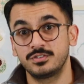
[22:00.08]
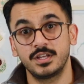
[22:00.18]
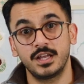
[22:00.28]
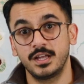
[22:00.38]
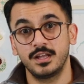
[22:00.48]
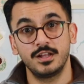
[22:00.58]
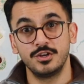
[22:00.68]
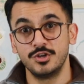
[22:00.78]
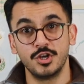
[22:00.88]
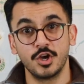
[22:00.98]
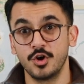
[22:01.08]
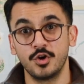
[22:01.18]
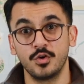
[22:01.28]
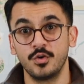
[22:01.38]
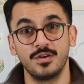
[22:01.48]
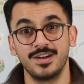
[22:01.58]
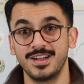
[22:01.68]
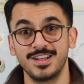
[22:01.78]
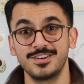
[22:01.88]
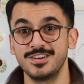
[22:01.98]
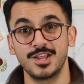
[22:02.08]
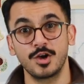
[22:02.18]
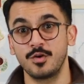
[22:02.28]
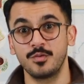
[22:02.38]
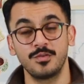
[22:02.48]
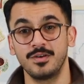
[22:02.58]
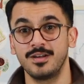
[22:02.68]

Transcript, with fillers: say, no, no.